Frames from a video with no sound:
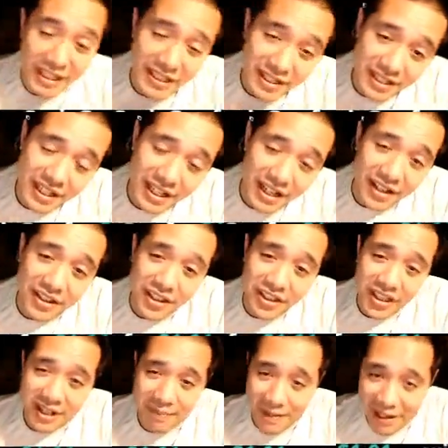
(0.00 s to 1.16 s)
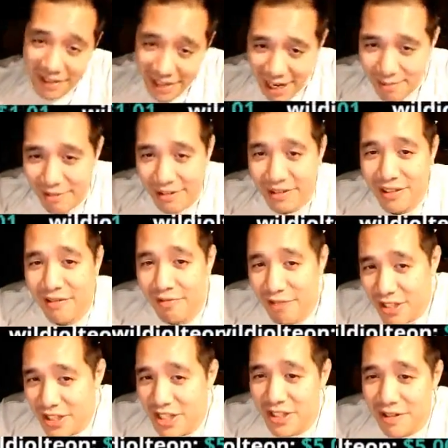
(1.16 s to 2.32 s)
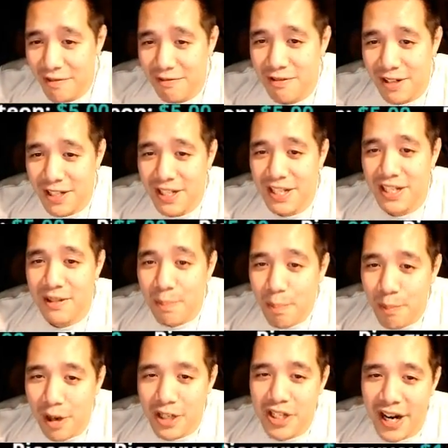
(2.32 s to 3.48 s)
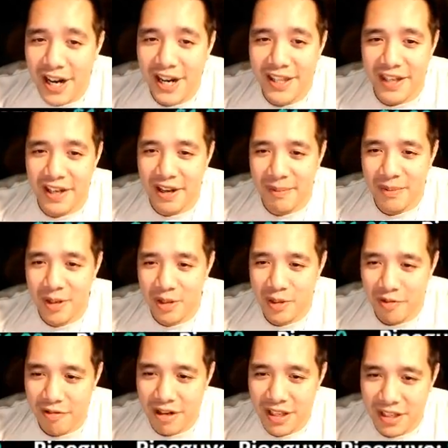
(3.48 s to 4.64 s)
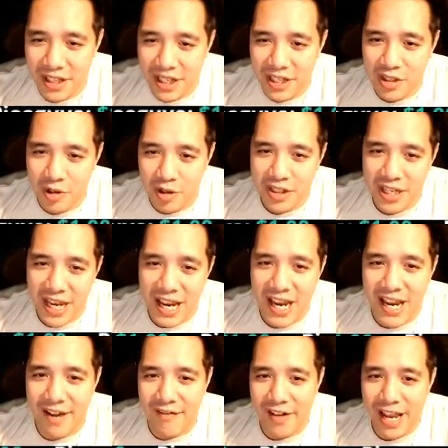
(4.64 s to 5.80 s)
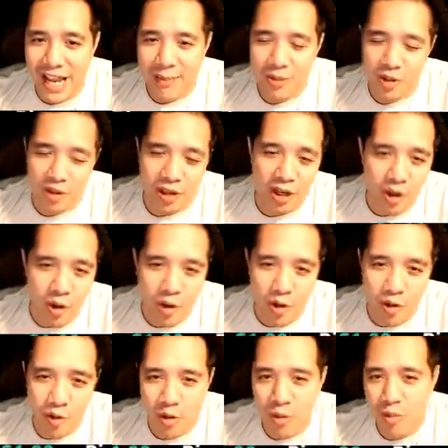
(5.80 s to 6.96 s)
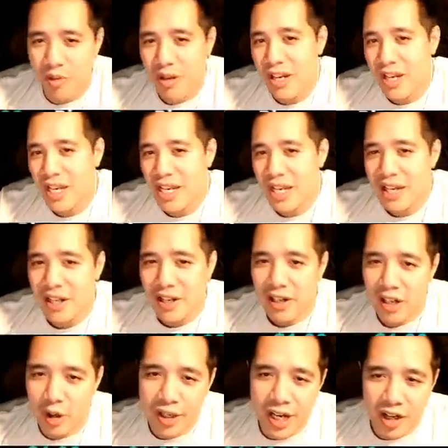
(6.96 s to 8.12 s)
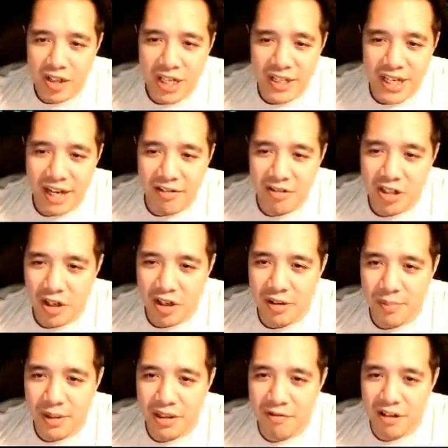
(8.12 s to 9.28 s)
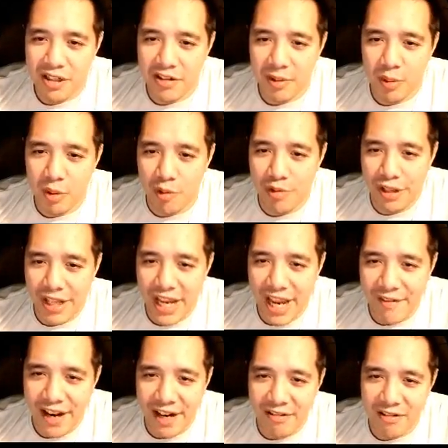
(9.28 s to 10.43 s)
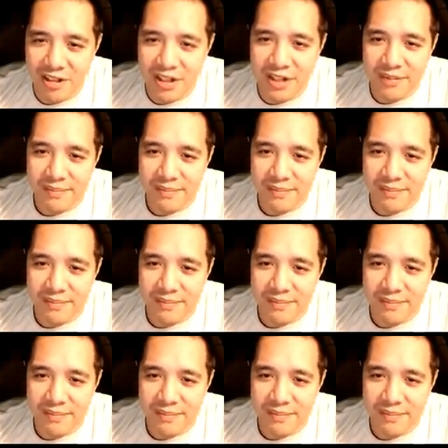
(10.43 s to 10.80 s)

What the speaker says: the other thing about Labyrinth. Resistance rate is much higher than the I'm used to. Granted, these units have absolutely no... Okeanos has accuracy on them, but the rest of them don't really have accuracy.